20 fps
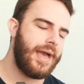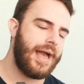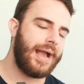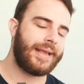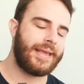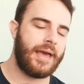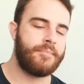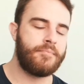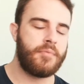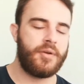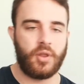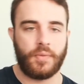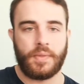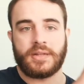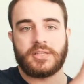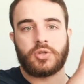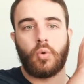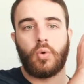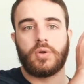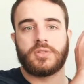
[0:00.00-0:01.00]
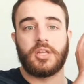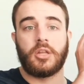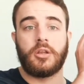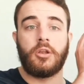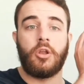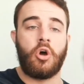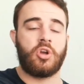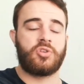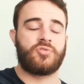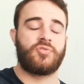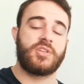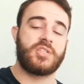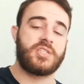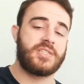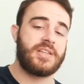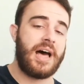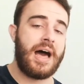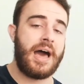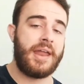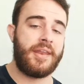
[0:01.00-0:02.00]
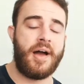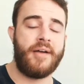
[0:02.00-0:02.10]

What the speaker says: Again, moving on towards the locks for the side,